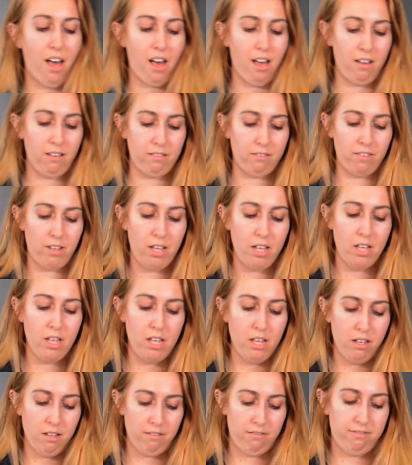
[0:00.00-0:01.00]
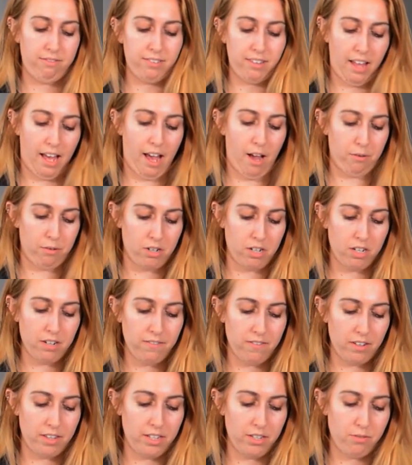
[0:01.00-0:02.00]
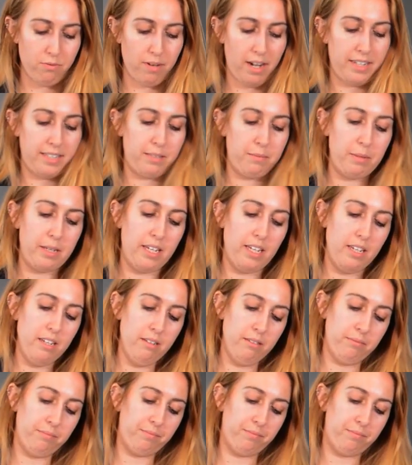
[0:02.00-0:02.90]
of flour for this recipe.